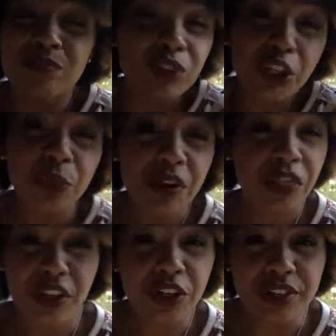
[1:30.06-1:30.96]
you're
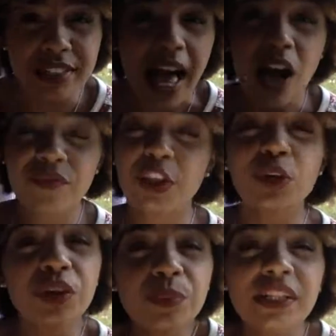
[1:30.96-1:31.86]
within yourself and
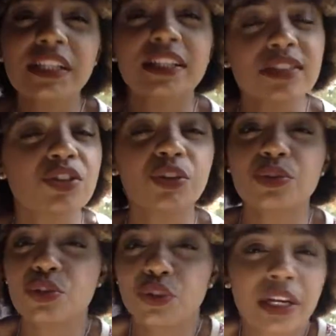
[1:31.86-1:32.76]
you can really listen to
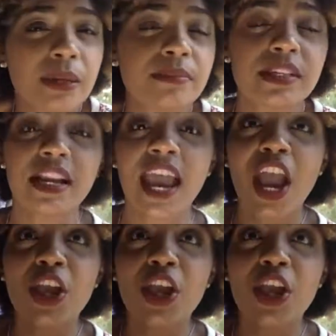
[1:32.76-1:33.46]
those dreams and